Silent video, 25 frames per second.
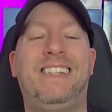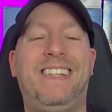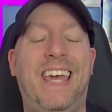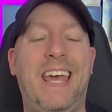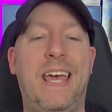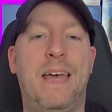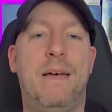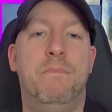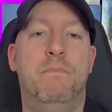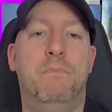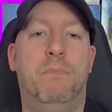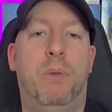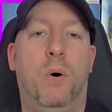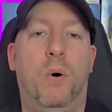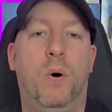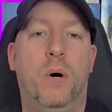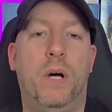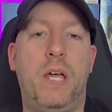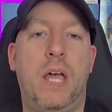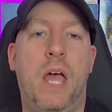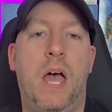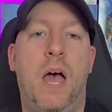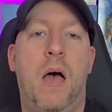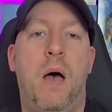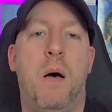Game
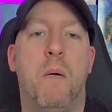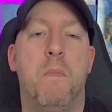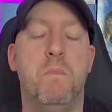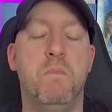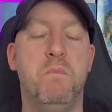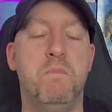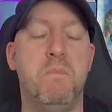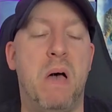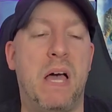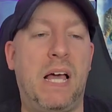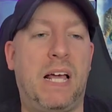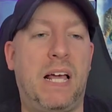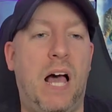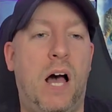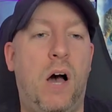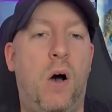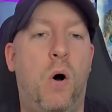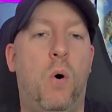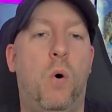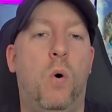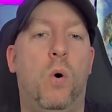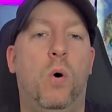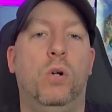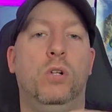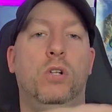Boy Mega
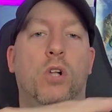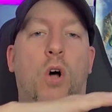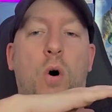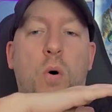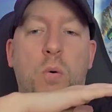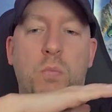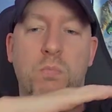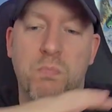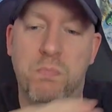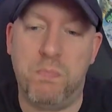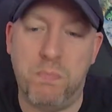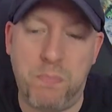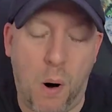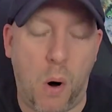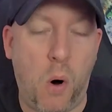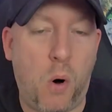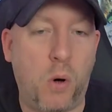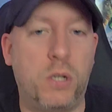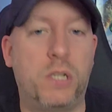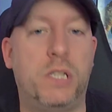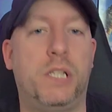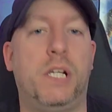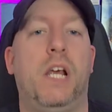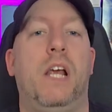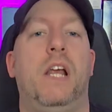Haul
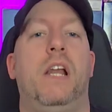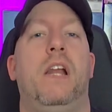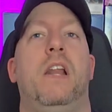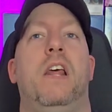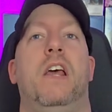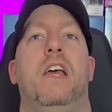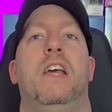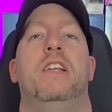unboxing.